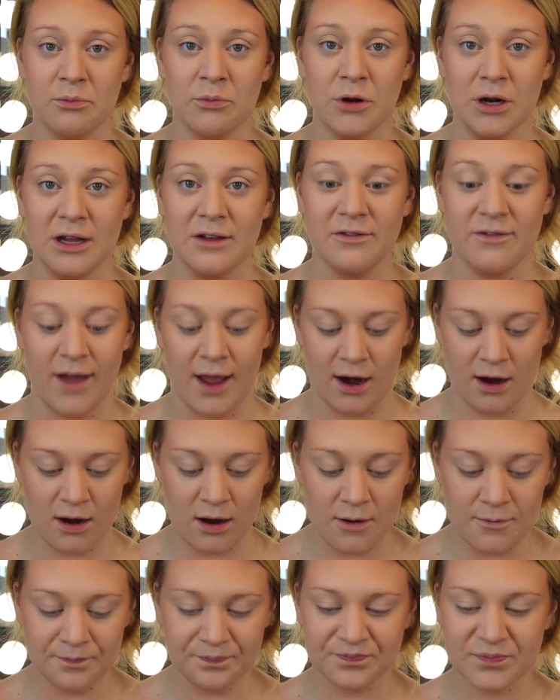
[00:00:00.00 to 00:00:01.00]
pretty
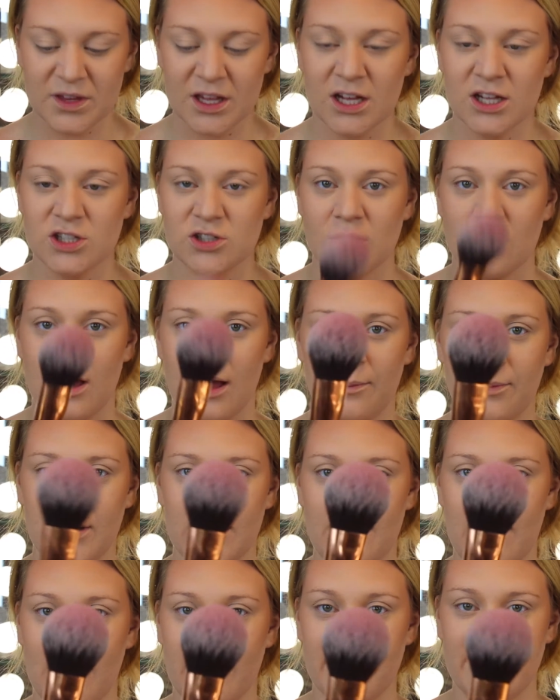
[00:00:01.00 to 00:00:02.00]
fair. So I put
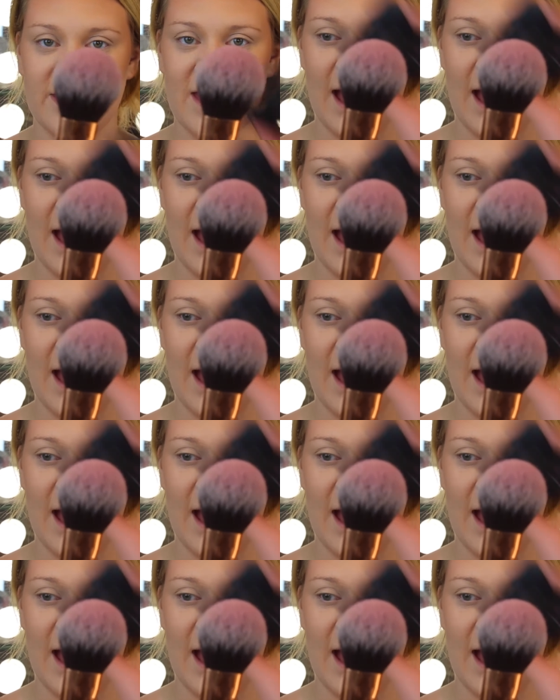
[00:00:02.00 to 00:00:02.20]
about